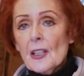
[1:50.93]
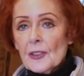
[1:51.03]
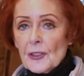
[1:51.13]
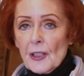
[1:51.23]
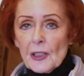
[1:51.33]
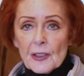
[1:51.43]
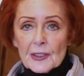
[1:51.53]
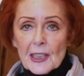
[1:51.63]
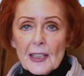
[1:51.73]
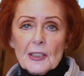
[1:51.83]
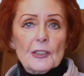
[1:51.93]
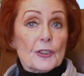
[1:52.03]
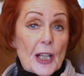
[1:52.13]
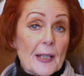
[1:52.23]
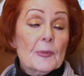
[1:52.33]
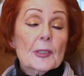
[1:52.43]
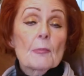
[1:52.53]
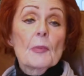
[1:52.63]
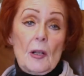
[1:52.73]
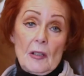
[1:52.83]
So I contacted James
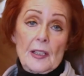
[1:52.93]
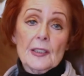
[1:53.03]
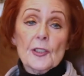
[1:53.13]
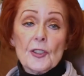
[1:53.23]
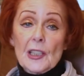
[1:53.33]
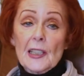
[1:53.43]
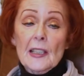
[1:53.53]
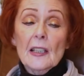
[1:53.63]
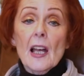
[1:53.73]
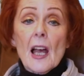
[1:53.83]
and Mark initially.